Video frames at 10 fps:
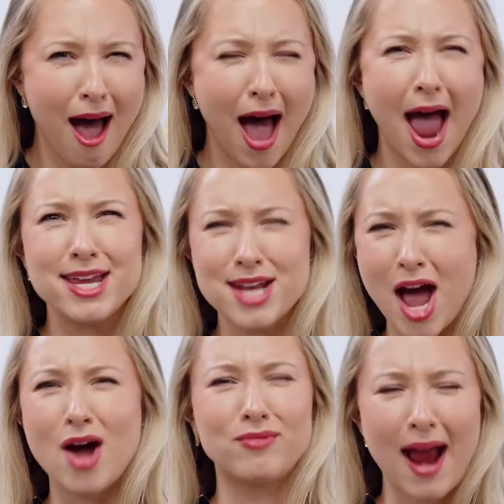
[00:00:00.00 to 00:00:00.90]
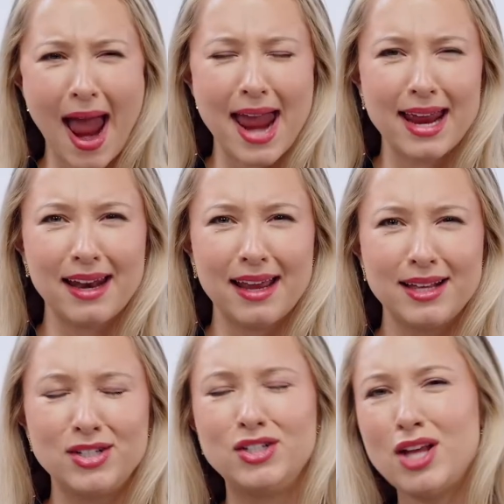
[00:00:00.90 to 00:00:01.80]
I know, right?
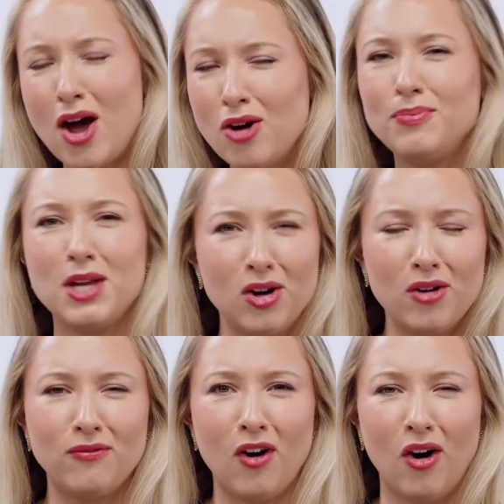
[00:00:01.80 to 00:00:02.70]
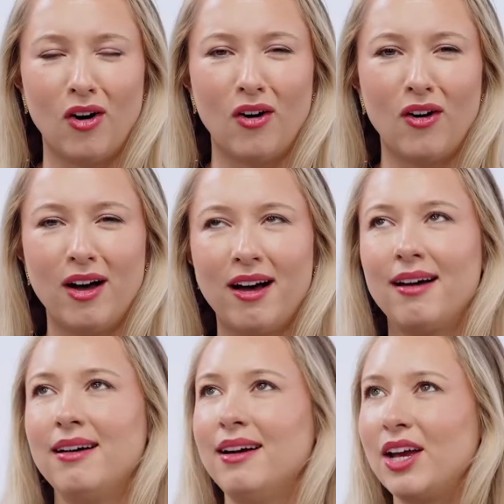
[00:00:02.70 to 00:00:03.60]
So beautiful.
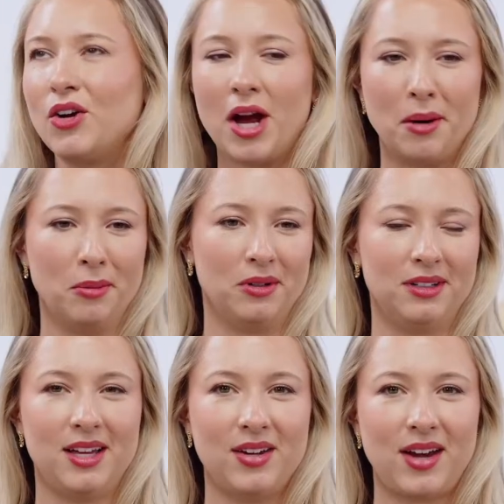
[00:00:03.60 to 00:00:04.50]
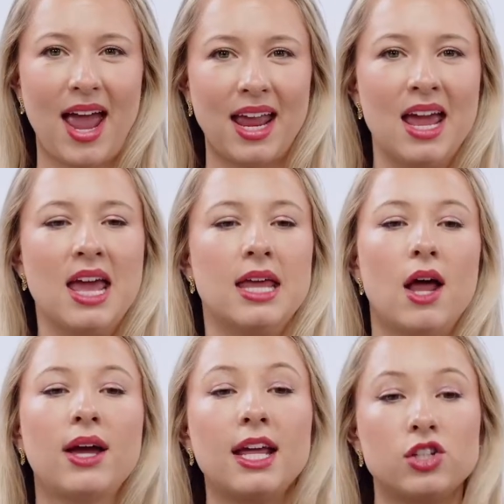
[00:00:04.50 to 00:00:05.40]
Incredible. Okay.
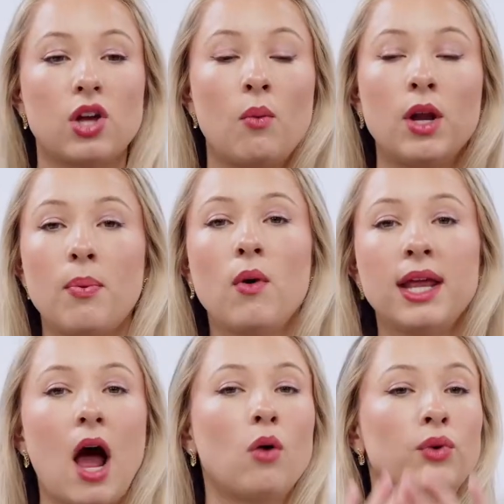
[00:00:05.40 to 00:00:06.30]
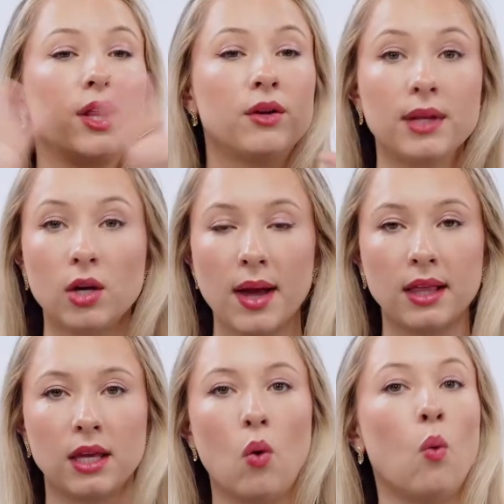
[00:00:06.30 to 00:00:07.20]
Now again, so I want to point out really, really
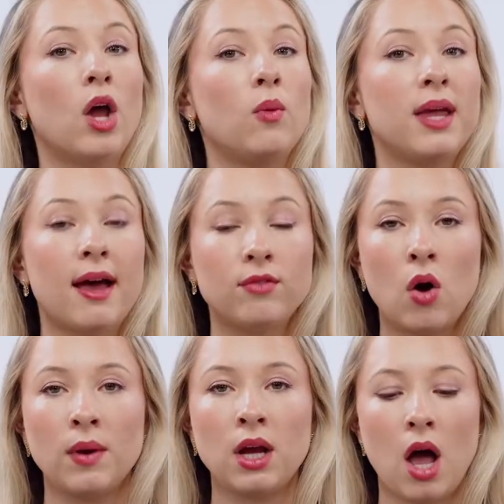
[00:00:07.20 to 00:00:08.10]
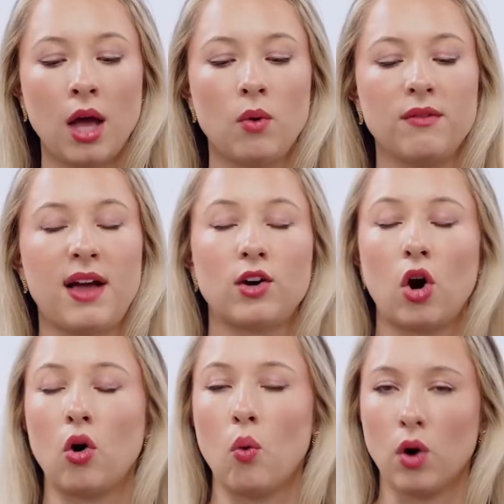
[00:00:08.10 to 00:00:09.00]
quickly, what do we have going on? Well, we've got
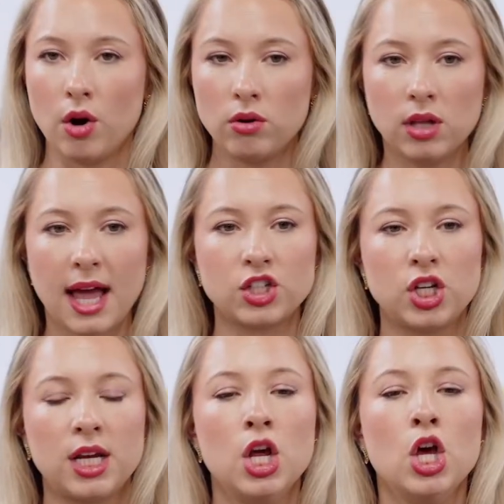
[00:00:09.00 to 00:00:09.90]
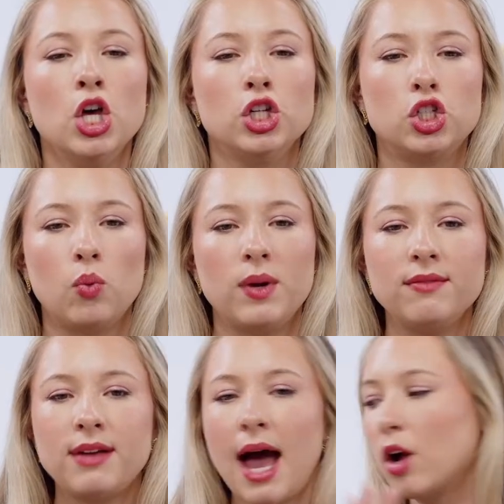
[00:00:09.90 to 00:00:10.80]
our Ouro collection. So we've got